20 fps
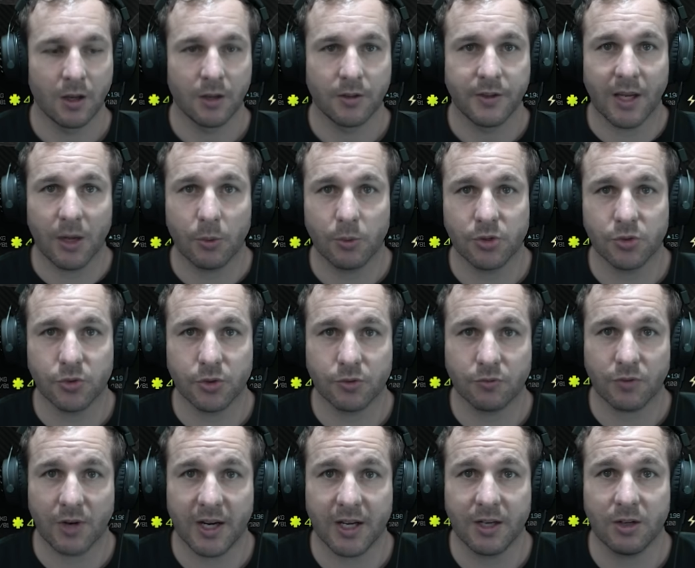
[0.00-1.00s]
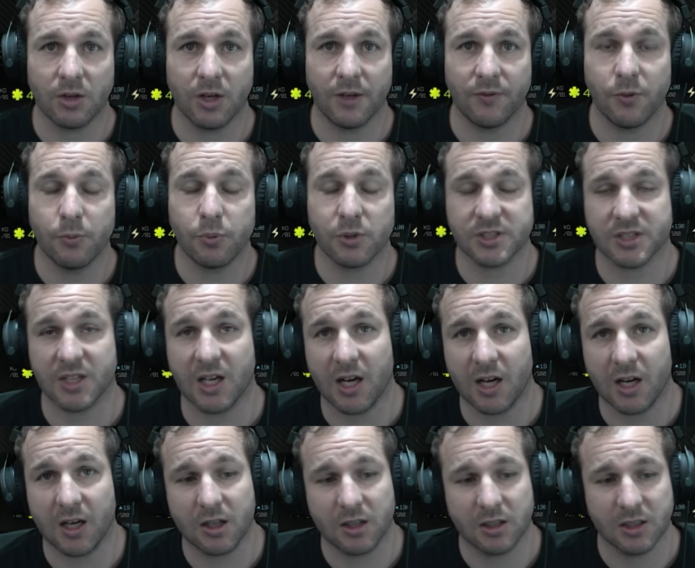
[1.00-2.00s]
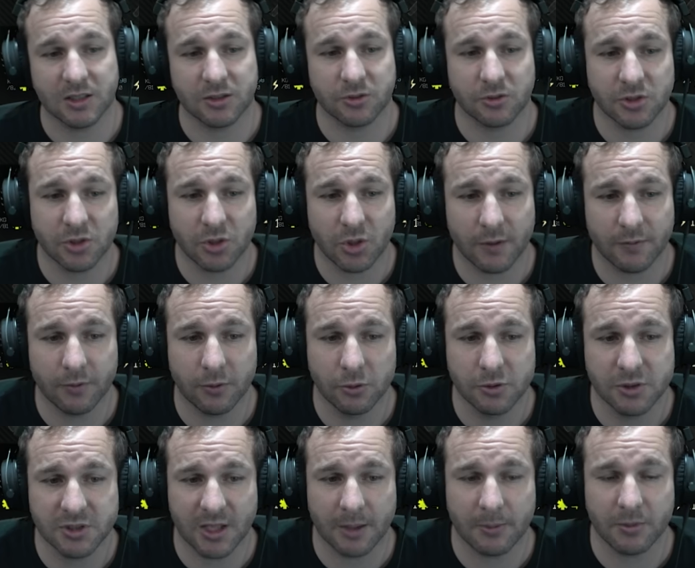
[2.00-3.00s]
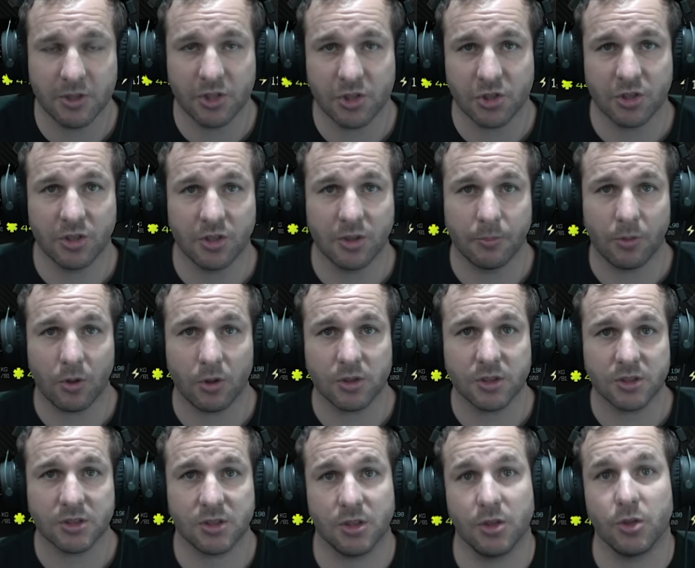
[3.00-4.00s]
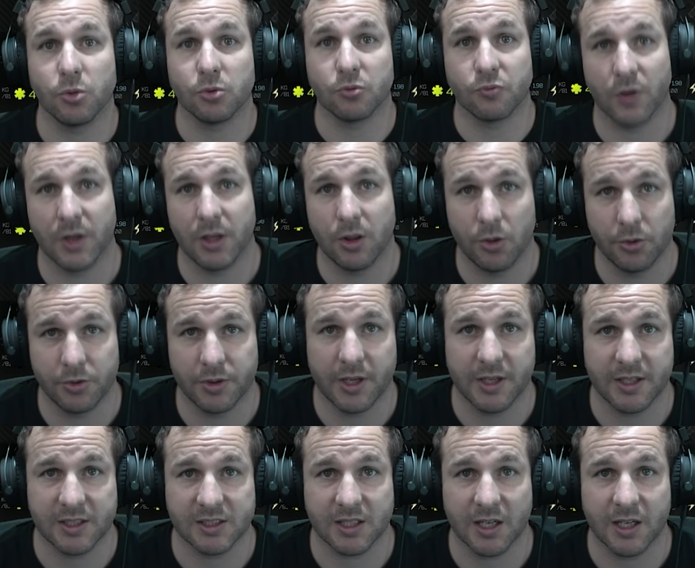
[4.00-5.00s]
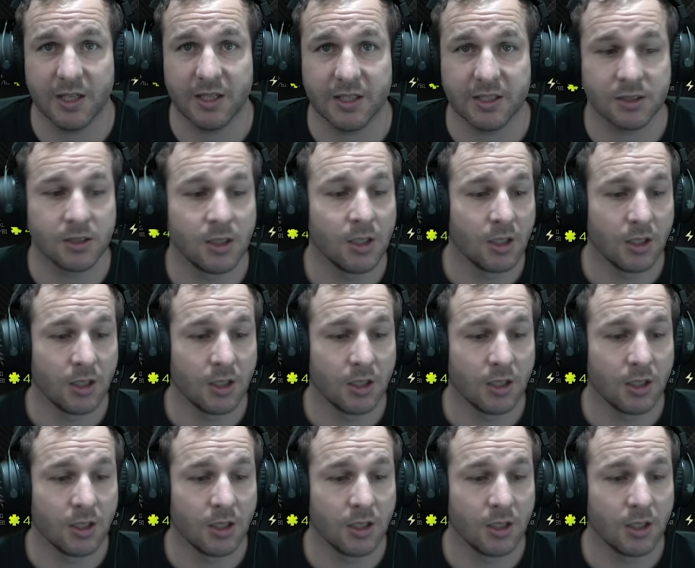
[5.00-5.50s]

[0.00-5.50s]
Now when you're in the raid, if you press R, as long as you have loose ammunition in your pocket, you'll reload that SKS.